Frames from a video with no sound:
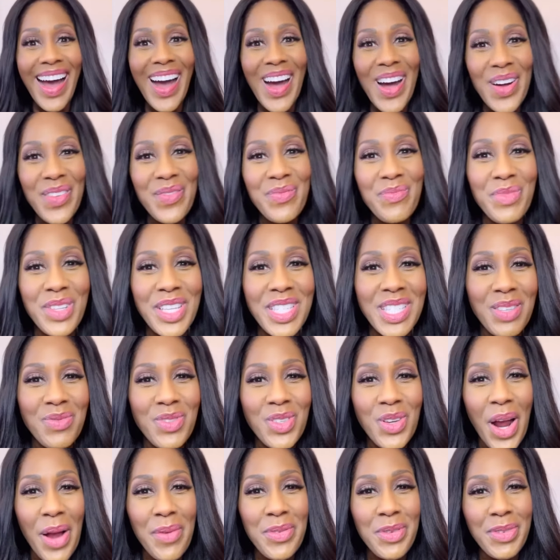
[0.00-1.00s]
Um, please
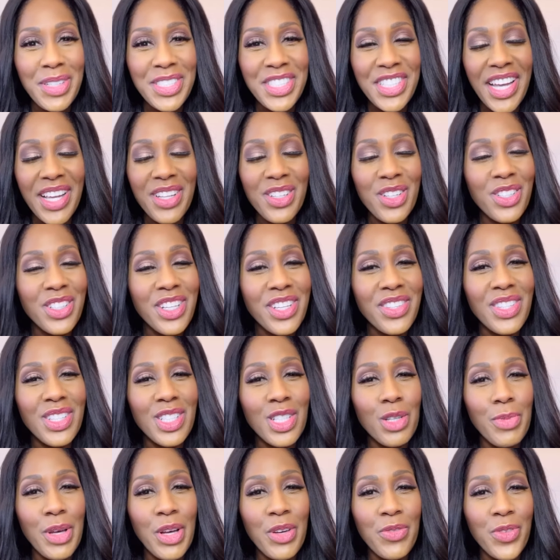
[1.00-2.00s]
subscribe to my channel and click the
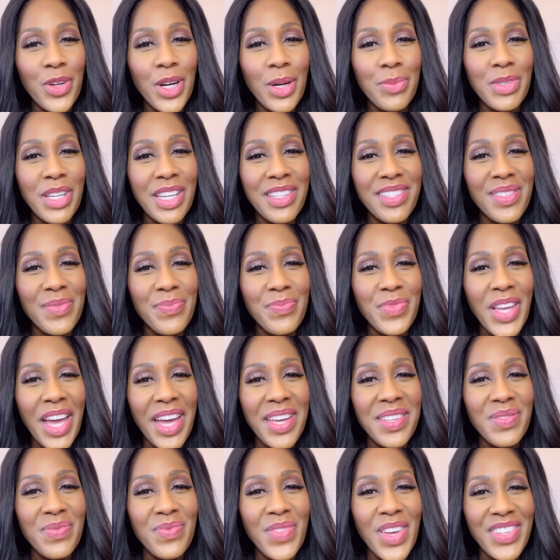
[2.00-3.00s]
little bell for updates.
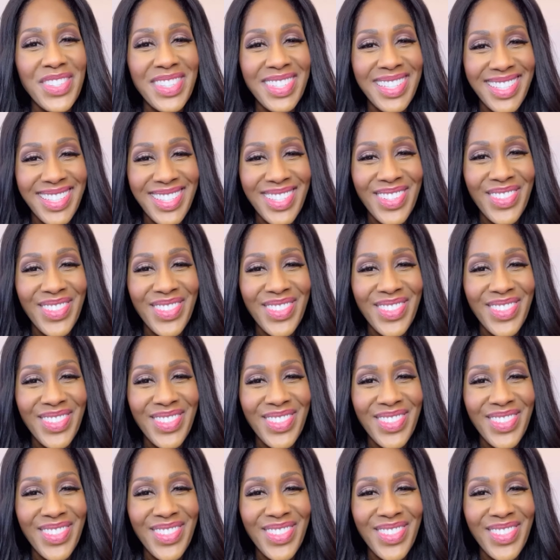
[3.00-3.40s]
Guys, I'll see you